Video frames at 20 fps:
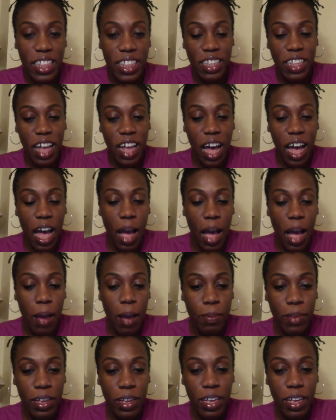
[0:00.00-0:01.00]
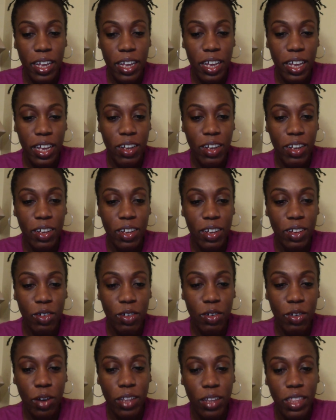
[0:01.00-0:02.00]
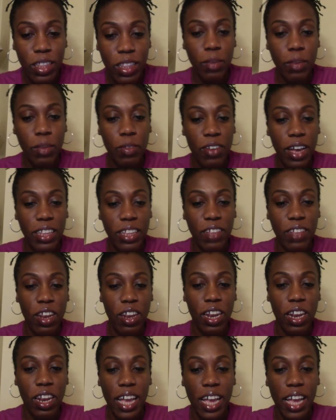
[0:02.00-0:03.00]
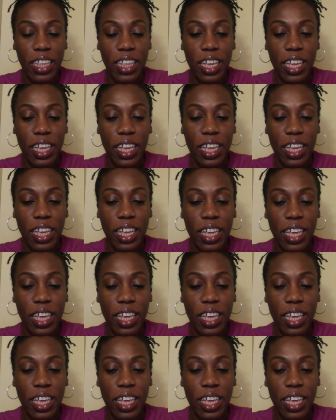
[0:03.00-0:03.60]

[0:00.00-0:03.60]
this time. Ooh, I see some of you guys have already liked it.